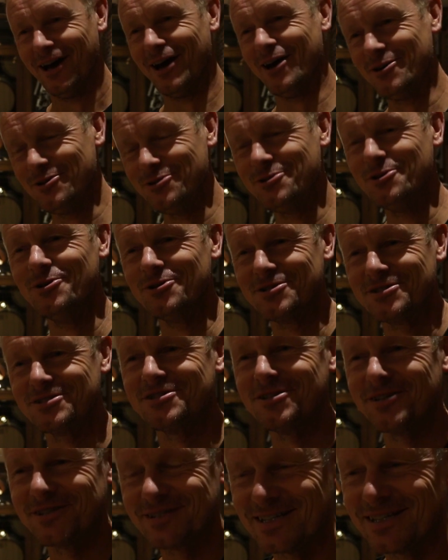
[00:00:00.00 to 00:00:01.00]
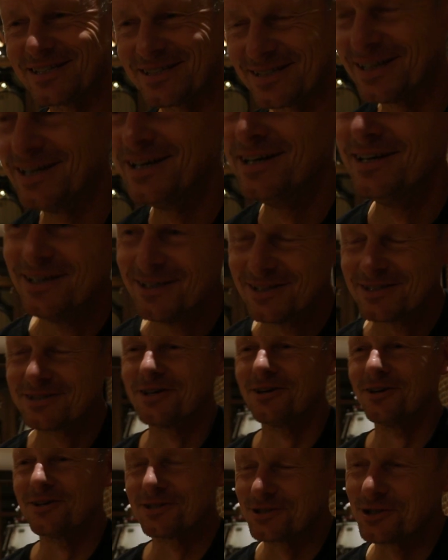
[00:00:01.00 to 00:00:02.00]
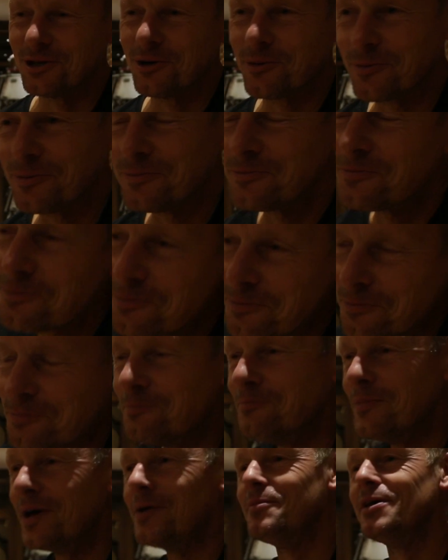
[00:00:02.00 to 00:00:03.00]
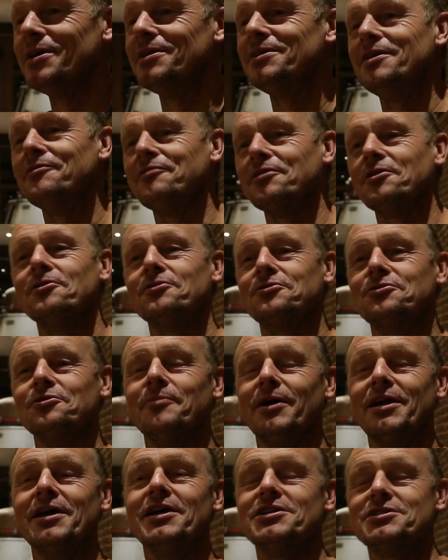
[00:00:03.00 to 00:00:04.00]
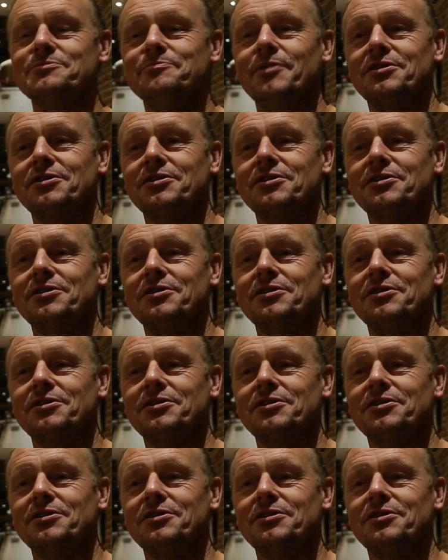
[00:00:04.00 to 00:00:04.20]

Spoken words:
huge success. So also maybe difficult to manage,